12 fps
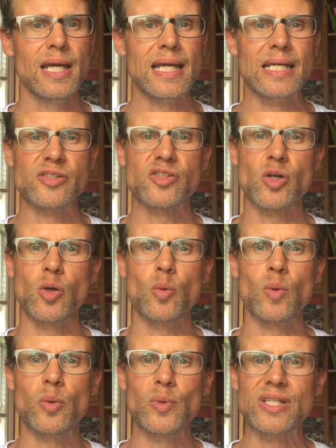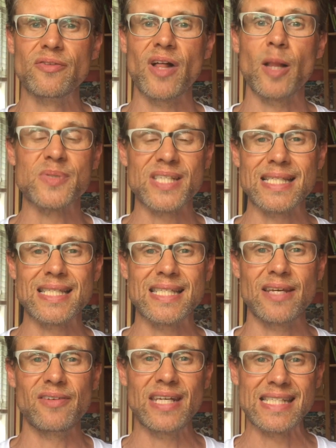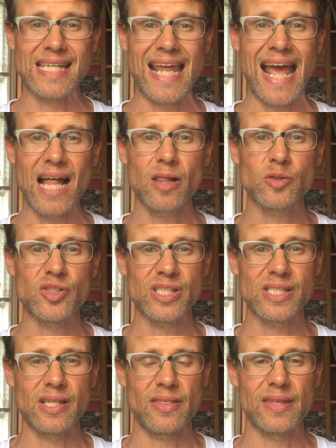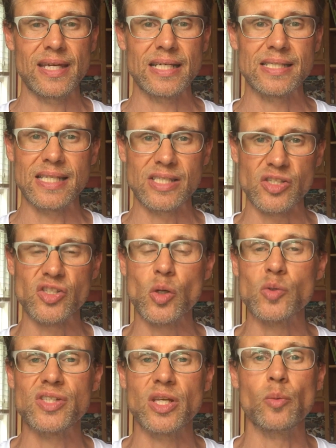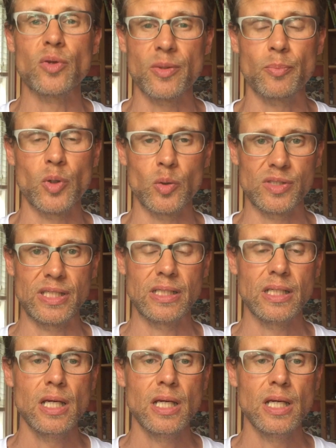And so when we develop sensitivities and allergies to things, it's associated with the protein.